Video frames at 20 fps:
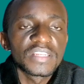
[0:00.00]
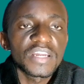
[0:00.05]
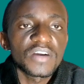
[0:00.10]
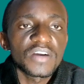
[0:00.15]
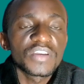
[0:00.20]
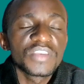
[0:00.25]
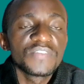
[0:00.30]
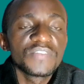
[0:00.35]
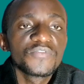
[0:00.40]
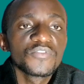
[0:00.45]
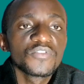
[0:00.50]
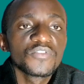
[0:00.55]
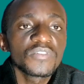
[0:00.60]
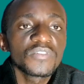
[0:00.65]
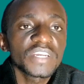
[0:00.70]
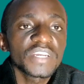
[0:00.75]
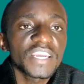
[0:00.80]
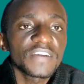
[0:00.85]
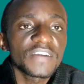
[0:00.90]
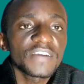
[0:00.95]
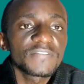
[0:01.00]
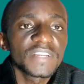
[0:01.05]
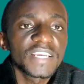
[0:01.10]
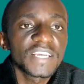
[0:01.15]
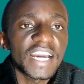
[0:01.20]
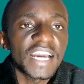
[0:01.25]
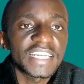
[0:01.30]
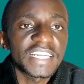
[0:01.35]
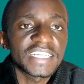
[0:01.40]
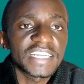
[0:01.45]
Now if you look
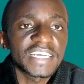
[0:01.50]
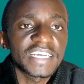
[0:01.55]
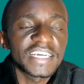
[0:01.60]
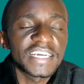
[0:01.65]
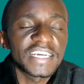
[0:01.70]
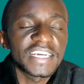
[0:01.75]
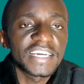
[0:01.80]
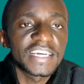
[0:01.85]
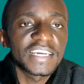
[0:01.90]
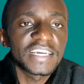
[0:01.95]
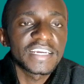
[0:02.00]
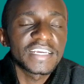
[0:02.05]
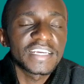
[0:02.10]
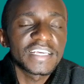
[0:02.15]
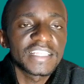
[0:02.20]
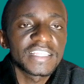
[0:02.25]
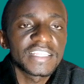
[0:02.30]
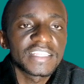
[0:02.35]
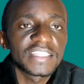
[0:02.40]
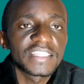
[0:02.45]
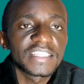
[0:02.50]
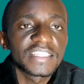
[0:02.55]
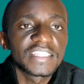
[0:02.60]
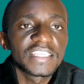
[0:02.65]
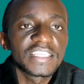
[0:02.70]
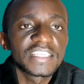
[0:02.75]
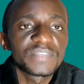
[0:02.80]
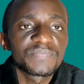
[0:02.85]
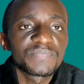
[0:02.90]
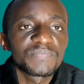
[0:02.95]
carefully at
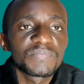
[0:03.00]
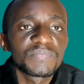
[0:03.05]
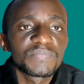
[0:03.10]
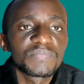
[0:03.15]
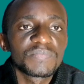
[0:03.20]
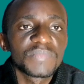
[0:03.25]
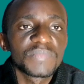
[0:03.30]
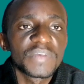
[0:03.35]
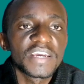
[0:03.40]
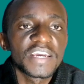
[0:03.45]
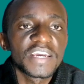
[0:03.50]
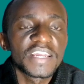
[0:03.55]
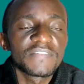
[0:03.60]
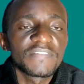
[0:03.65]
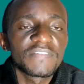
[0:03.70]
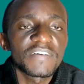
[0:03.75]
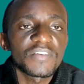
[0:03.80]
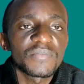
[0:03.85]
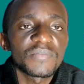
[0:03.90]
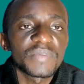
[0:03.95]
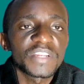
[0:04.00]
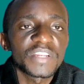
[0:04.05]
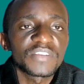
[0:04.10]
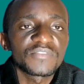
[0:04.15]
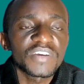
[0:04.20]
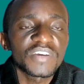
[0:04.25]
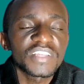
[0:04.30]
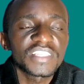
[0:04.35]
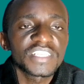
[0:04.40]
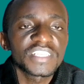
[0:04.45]
this
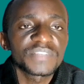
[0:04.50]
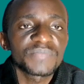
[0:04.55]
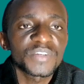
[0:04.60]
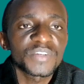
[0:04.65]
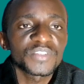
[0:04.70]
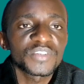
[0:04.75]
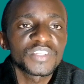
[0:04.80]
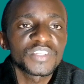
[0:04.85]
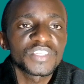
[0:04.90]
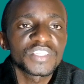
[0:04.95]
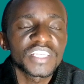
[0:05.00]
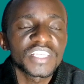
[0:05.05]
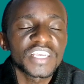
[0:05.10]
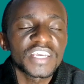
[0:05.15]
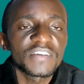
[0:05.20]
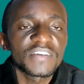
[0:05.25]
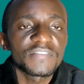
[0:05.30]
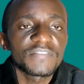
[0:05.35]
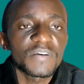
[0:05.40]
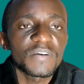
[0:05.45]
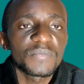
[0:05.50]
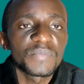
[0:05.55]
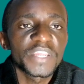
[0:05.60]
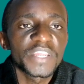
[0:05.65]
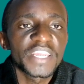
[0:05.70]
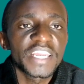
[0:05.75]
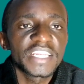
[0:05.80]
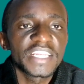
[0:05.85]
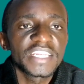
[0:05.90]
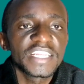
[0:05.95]
environment where this person is
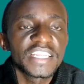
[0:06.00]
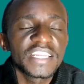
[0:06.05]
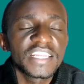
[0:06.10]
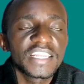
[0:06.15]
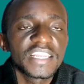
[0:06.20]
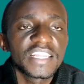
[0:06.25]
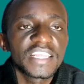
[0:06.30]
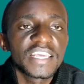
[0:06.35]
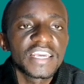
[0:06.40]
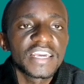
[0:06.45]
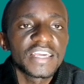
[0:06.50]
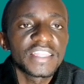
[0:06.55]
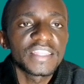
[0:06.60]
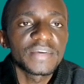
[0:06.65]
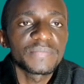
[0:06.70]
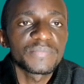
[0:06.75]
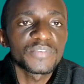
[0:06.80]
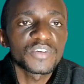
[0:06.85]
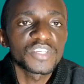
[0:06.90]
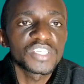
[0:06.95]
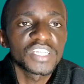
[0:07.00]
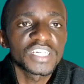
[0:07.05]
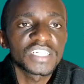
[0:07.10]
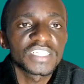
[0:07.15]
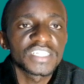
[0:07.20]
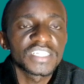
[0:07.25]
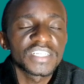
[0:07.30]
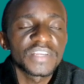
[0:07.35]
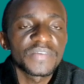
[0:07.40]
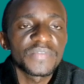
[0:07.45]
fabricating the
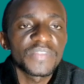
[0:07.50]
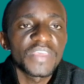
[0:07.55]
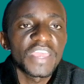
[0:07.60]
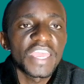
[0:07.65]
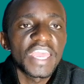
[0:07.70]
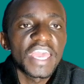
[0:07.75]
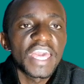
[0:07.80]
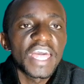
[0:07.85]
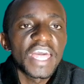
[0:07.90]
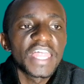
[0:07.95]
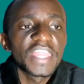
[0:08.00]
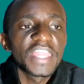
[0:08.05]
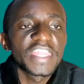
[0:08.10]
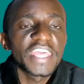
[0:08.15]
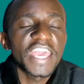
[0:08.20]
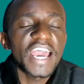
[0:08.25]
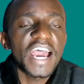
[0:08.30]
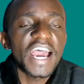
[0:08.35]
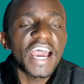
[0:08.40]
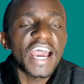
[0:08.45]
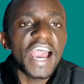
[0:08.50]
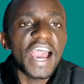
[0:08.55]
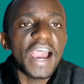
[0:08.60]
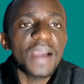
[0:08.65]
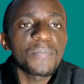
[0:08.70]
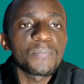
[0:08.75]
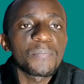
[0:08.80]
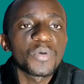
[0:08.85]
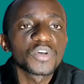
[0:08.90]
project, there are